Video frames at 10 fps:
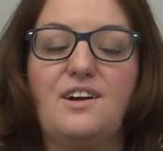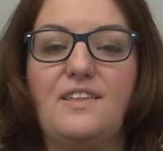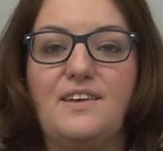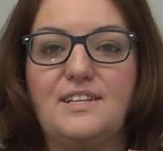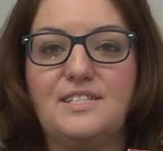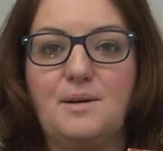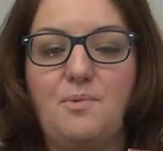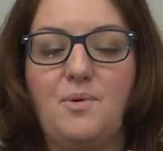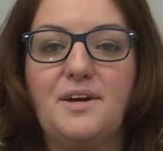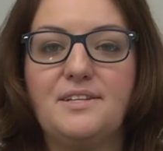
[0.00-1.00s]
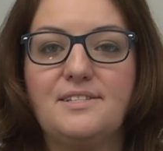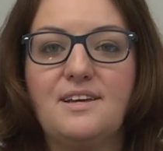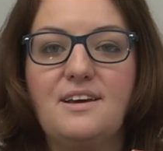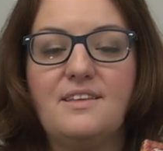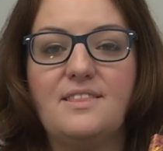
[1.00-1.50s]
And then at some
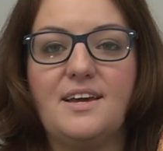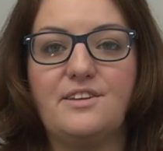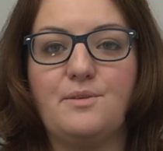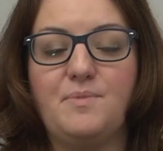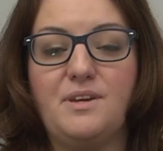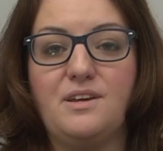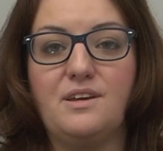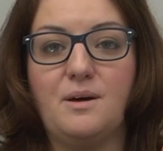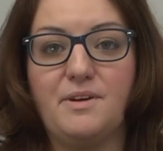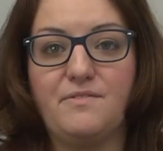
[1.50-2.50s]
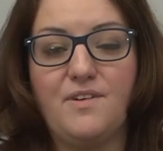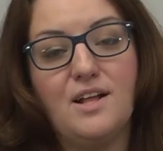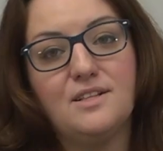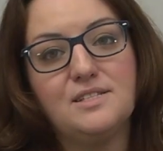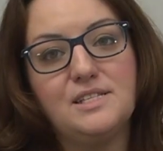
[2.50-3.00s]
point, they end up becoming
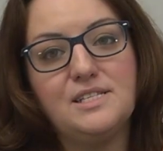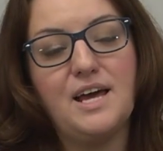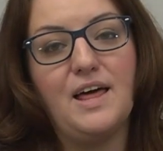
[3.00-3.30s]
friends.